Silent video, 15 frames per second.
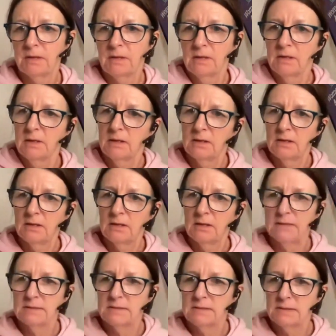Let's
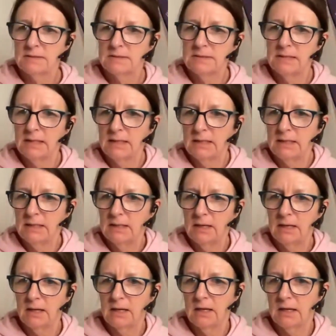see
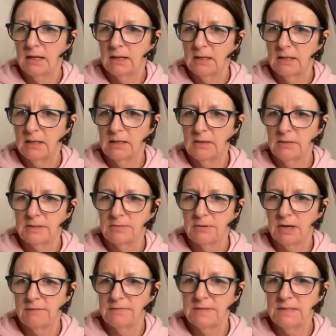who has
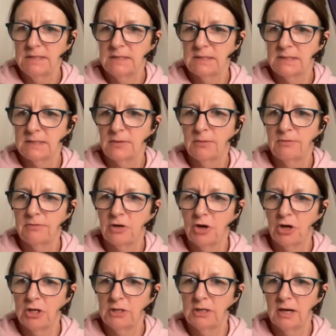arrived since. So we've got
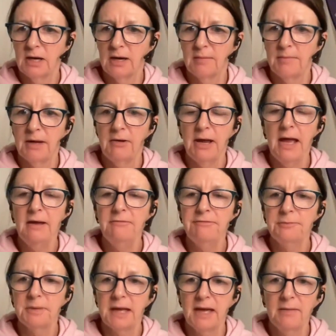Marianne from
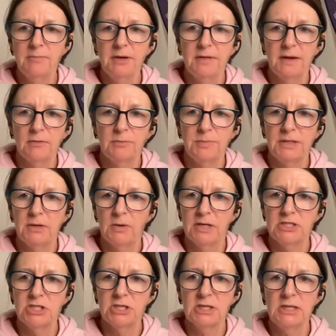Canberra. That would be quite
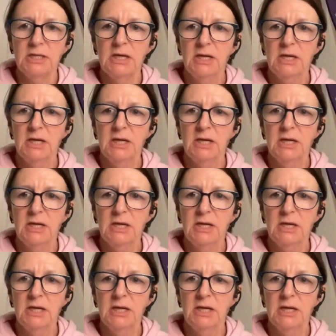chilly.